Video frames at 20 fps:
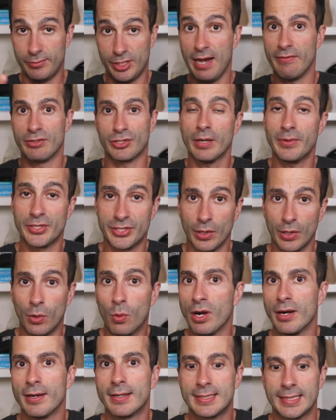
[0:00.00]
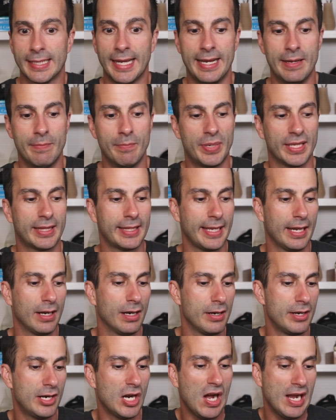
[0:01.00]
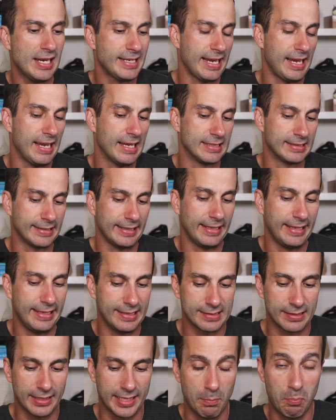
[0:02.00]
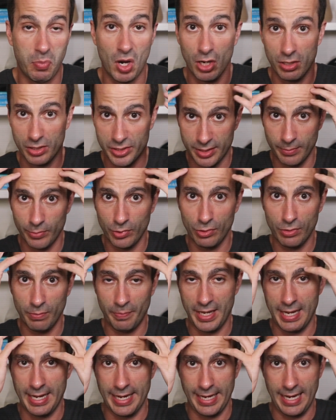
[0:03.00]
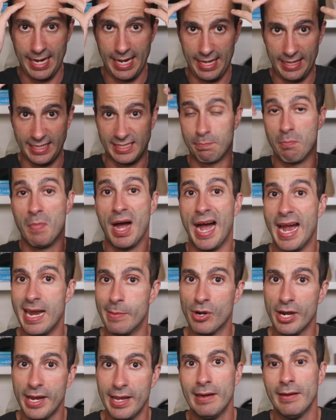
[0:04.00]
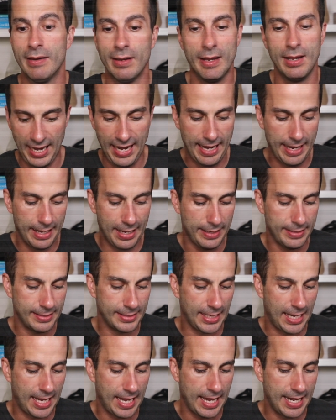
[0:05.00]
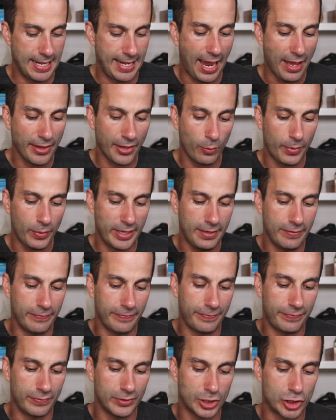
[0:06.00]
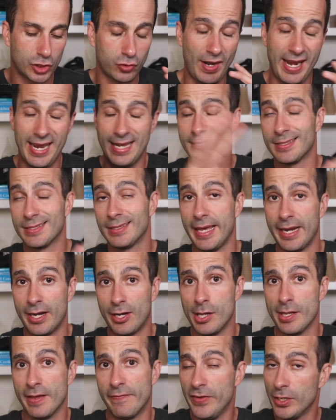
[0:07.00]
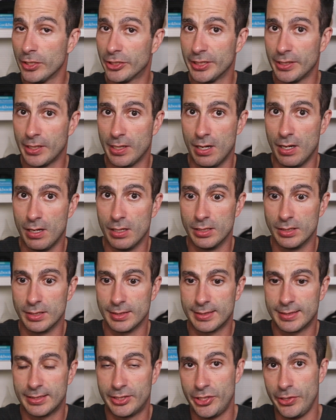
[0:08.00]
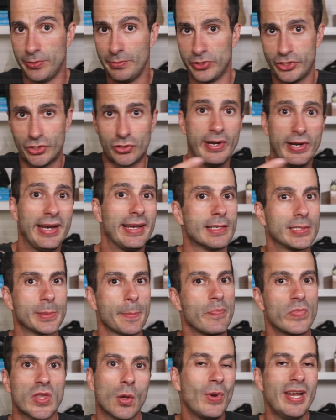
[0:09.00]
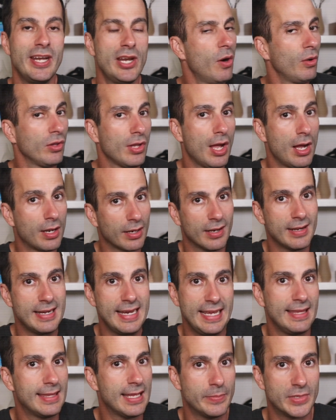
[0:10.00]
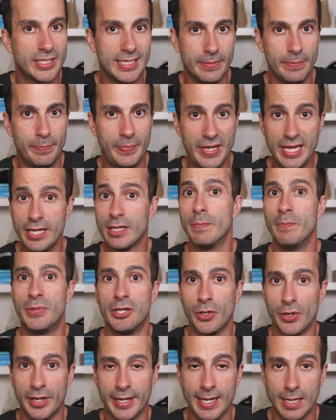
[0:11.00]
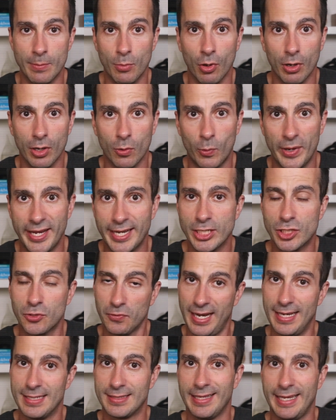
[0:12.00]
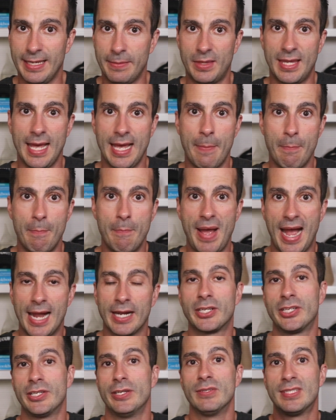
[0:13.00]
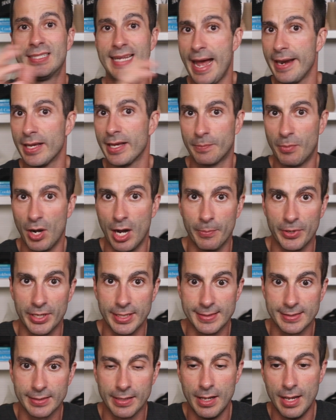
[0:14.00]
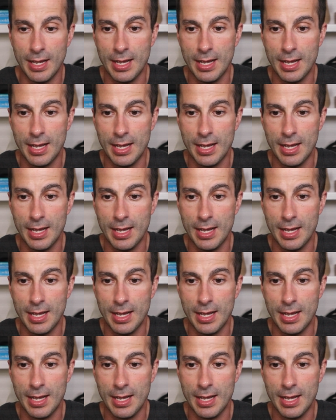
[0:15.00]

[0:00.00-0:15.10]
JavaScript, still works, but they're not as easily parsable by at least my brain. And now that we've translated all the function calls to strings, we no longer need them to be computed anymore. We can translate them back to static properties.